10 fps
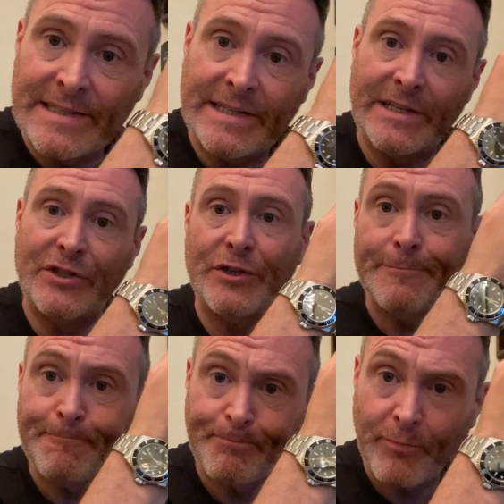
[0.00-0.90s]

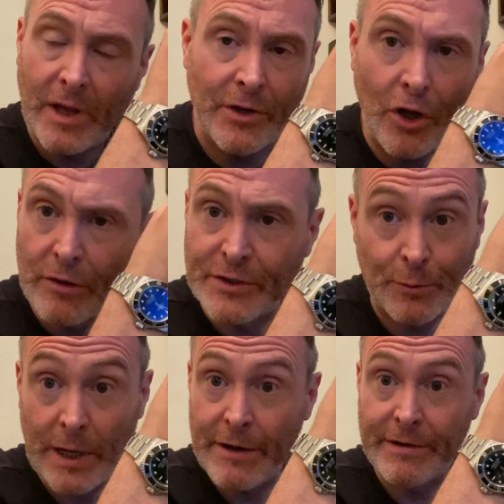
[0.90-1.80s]
edition and not to
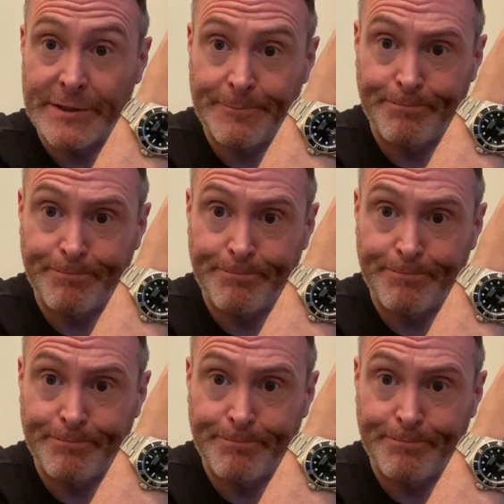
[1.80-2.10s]
wear it.